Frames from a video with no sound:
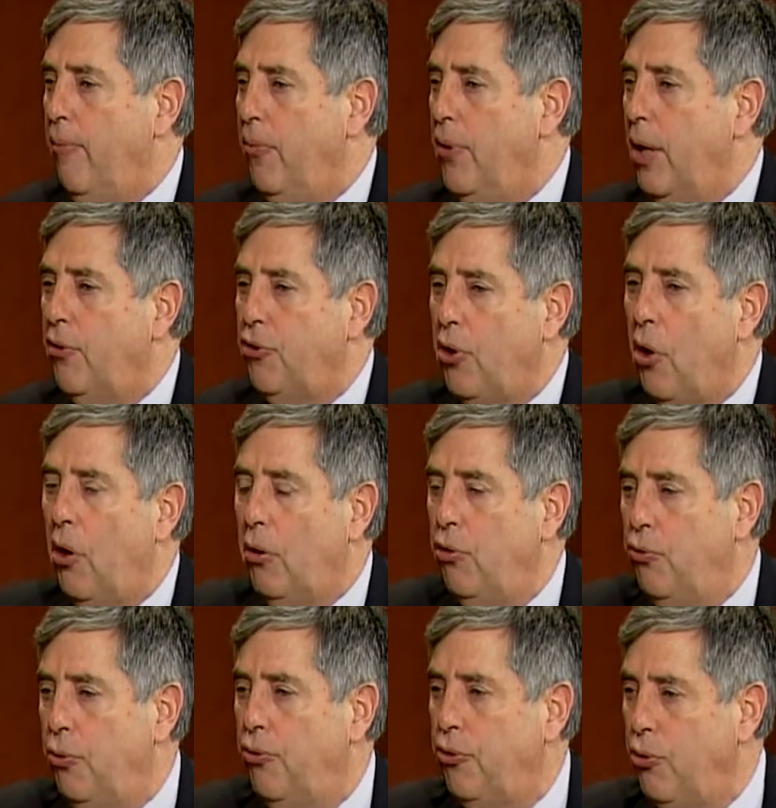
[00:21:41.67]
Next
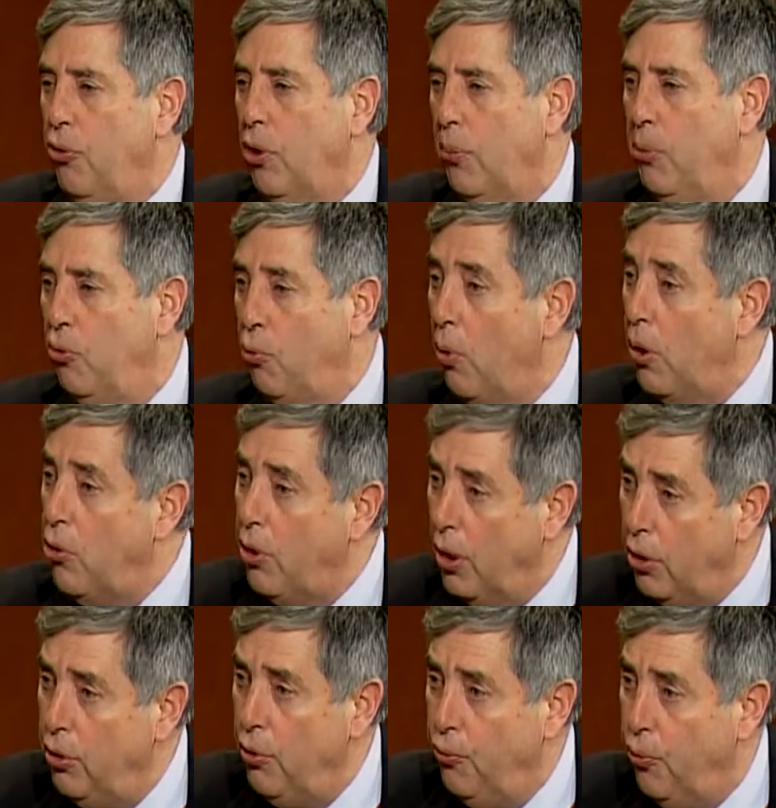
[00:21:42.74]
August when school opens, what are you going
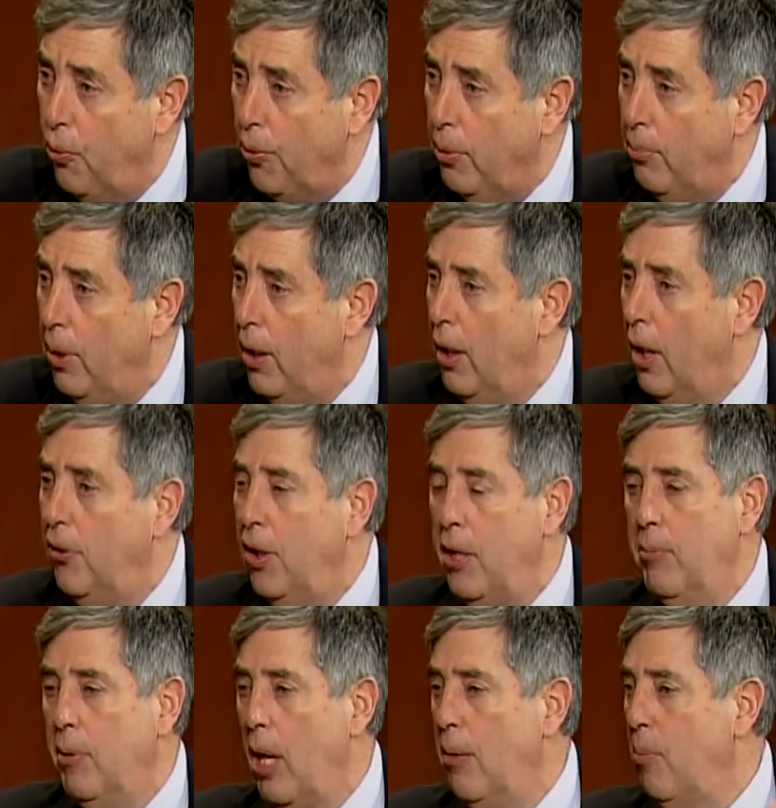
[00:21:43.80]
to do for them? And they
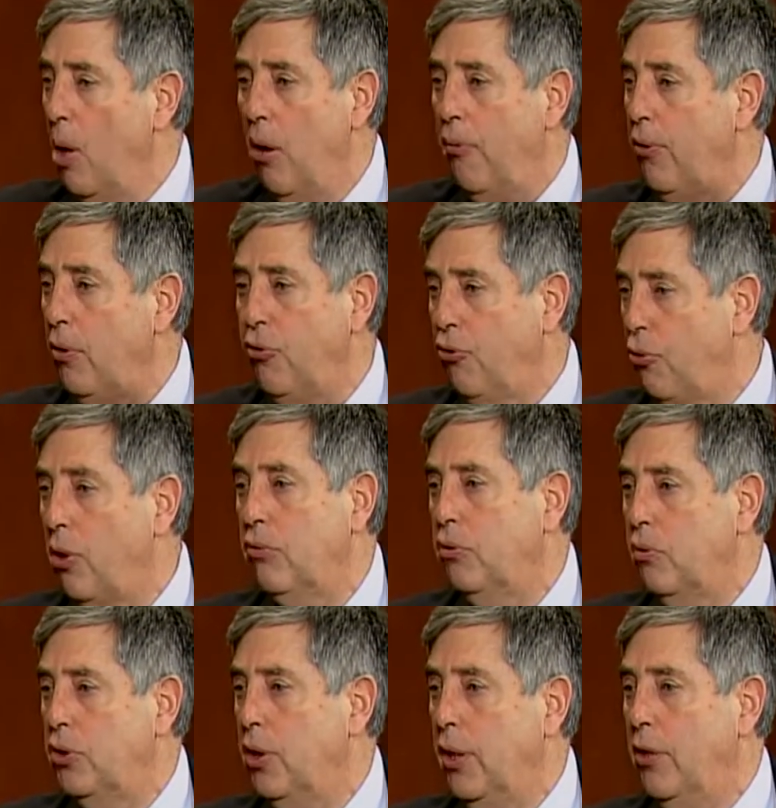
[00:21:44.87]
name off these structural
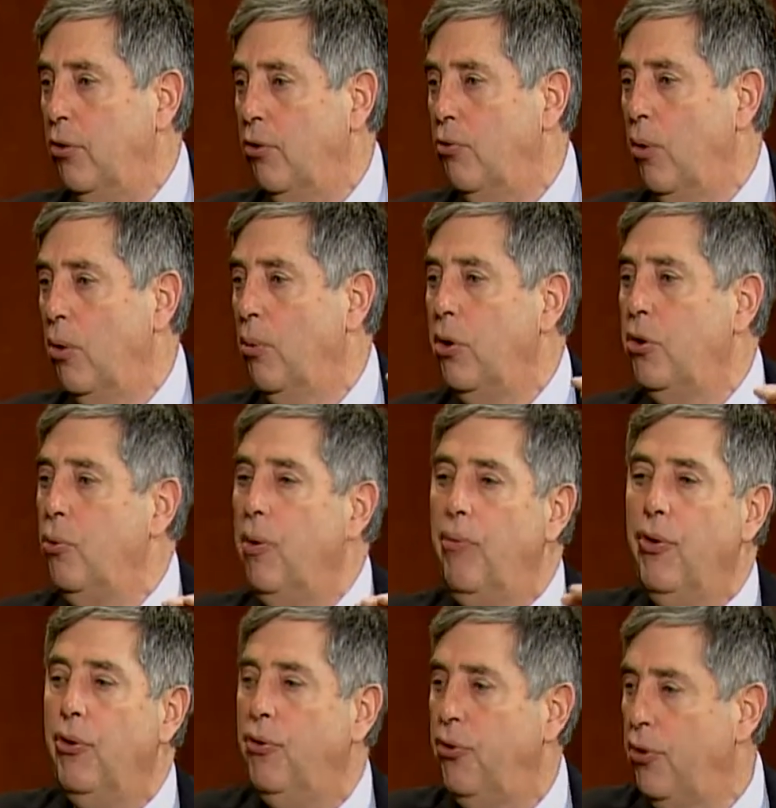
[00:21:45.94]
changes, where we're doing
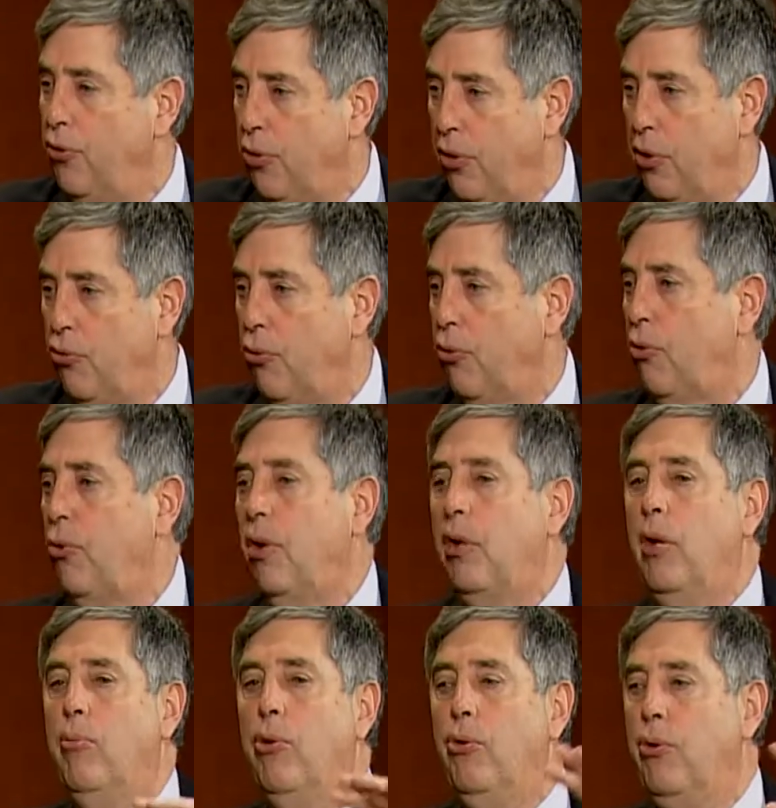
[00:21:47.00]
this, and this
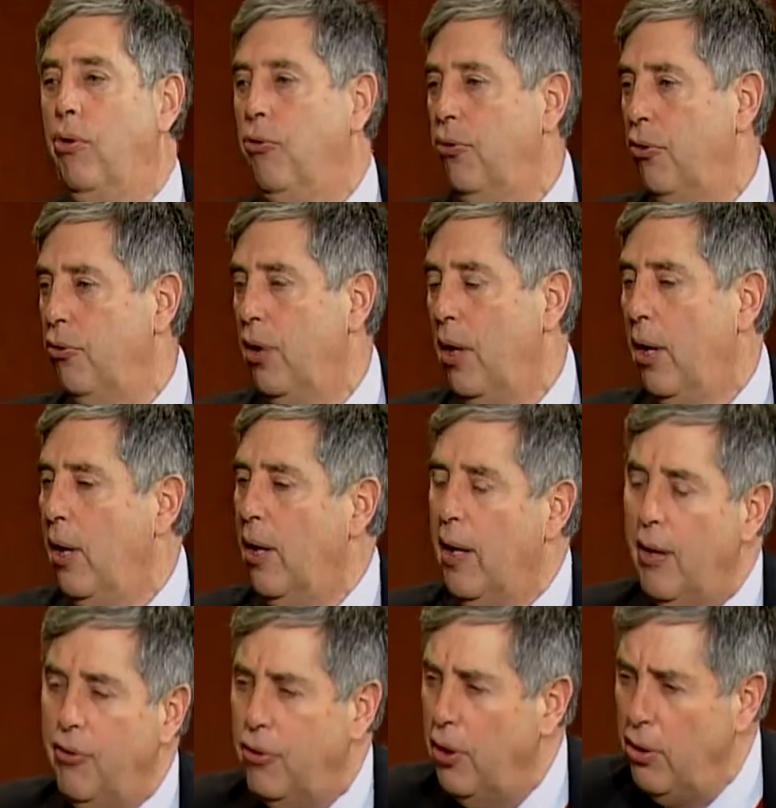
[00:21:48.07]
curriculum, we're doing this. And I
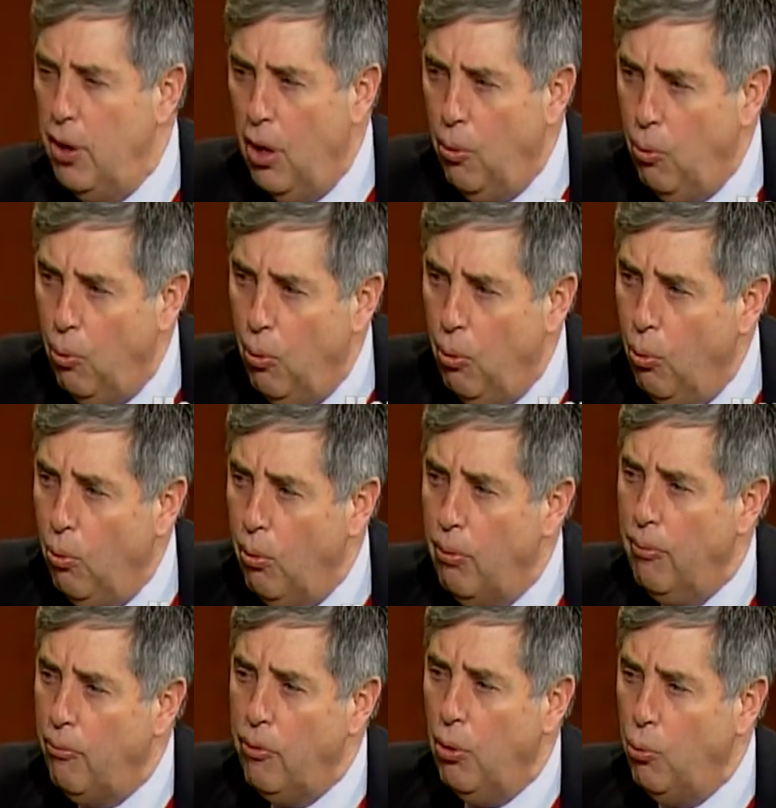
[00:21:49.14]
said, no,
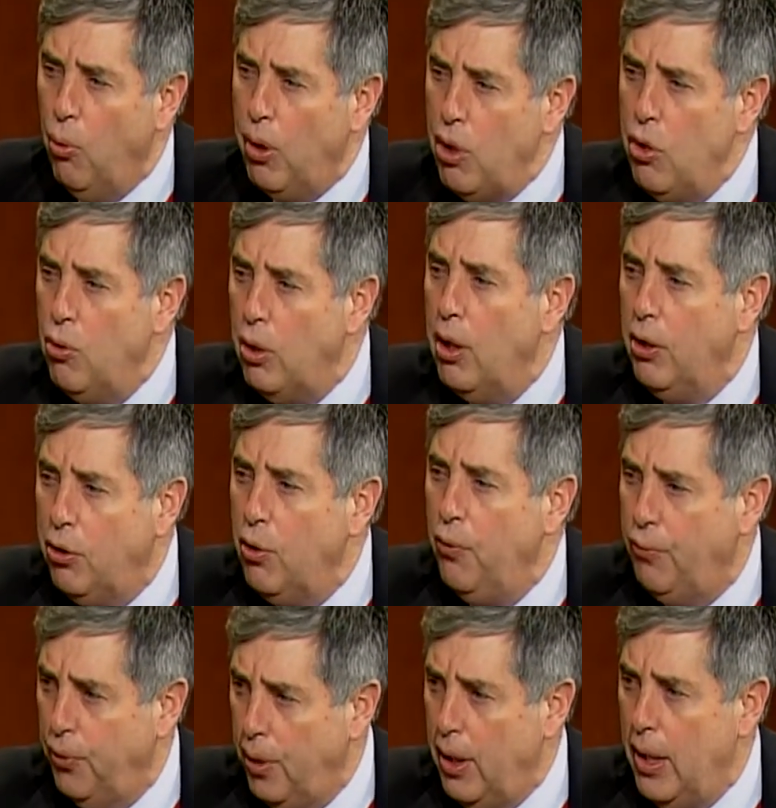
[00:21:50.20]
what are you going to do
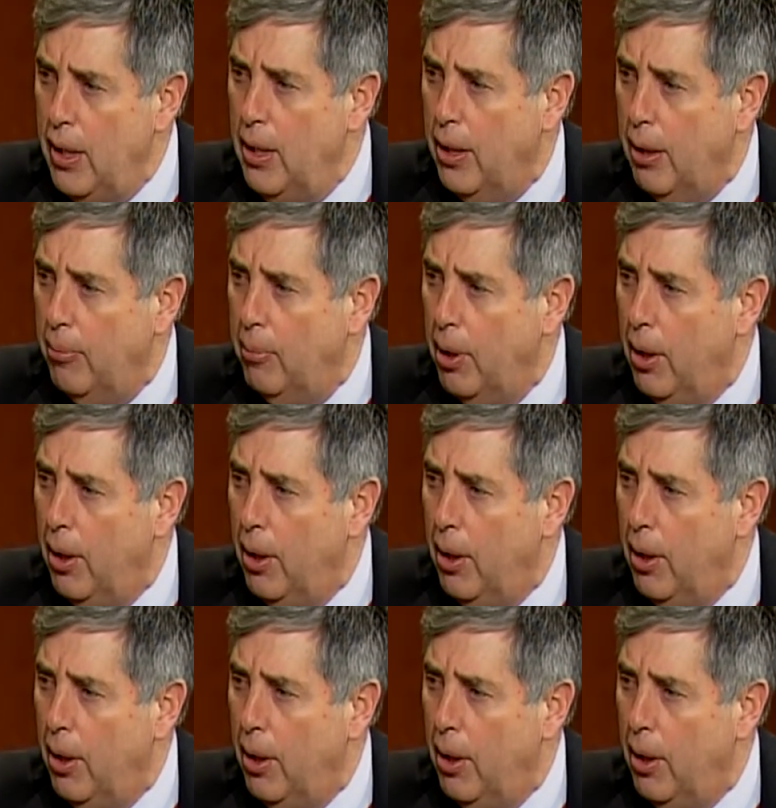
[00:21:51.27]
for him?